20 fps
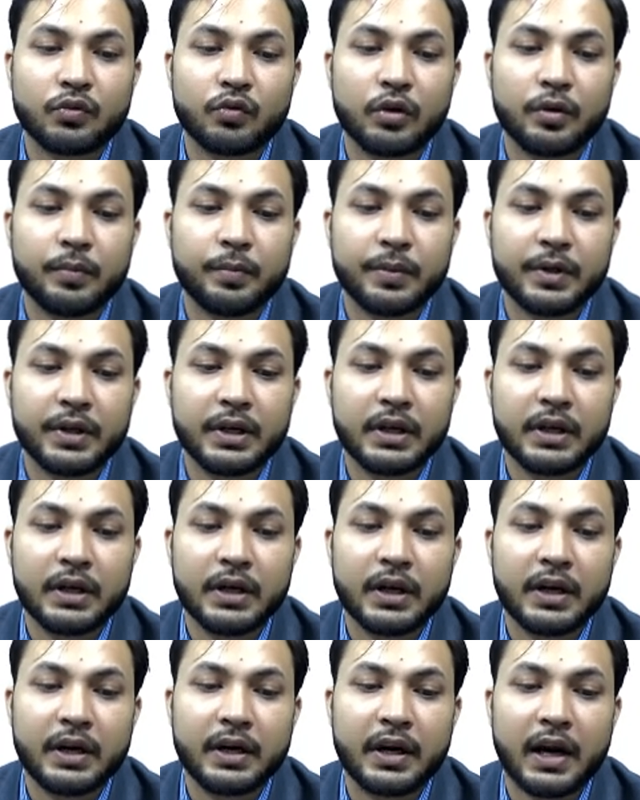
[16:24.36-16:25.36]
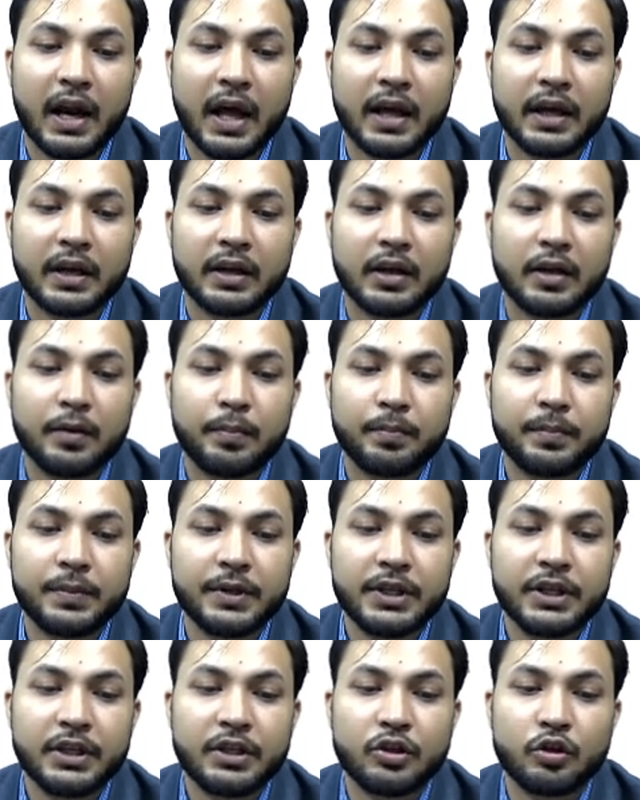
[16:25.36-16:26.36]
will be triangle
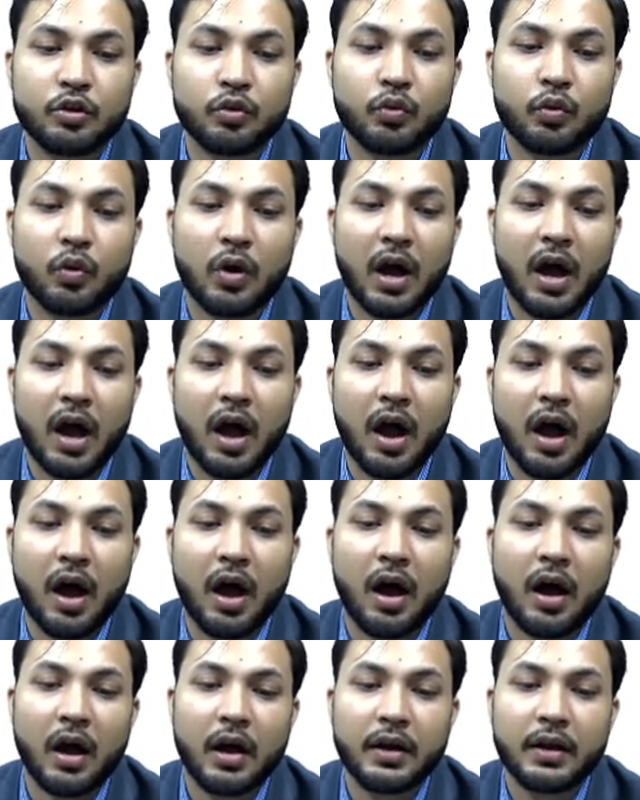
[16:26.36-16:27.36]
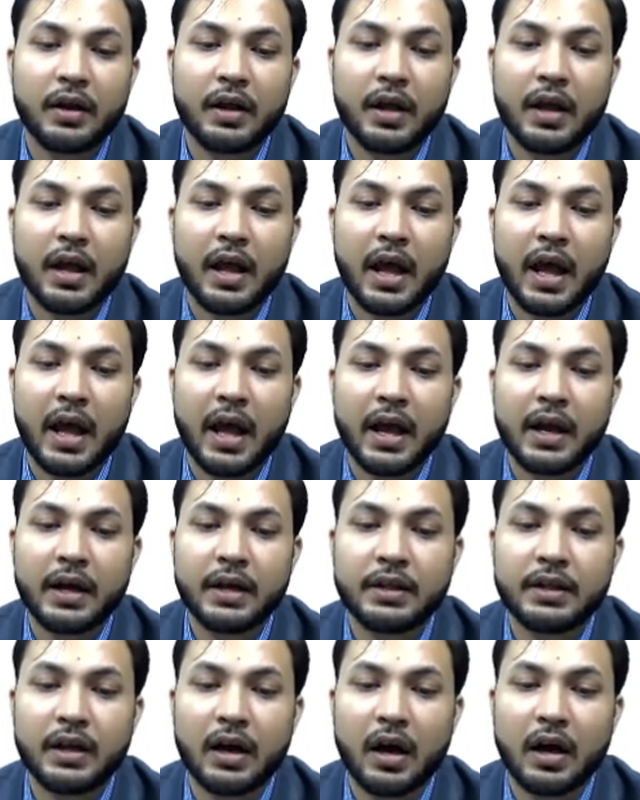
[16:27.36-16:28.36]
PQR
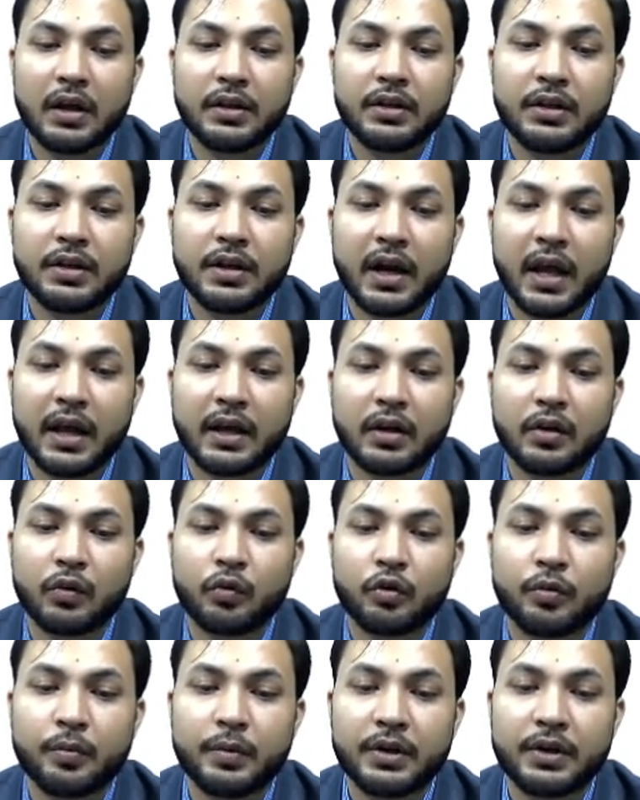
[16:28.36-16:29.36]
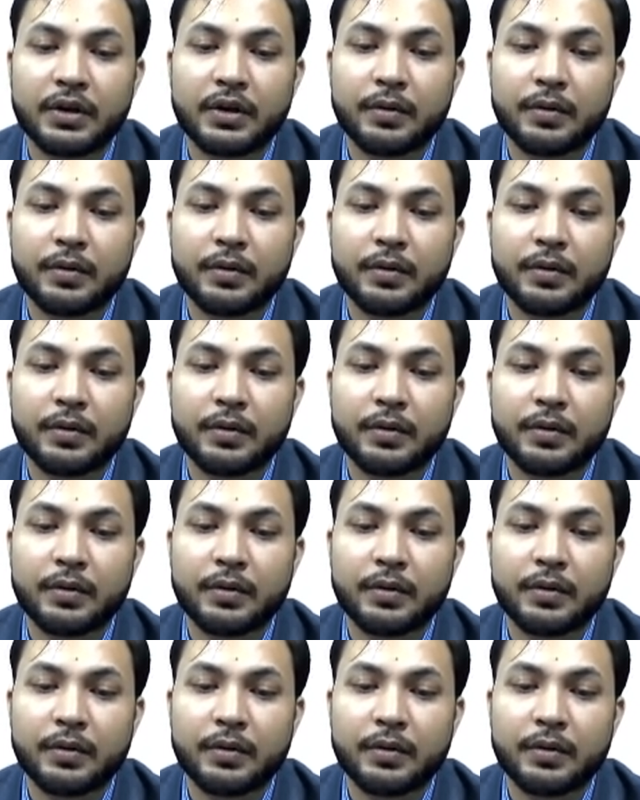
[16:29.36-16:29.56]
and the other triangle will be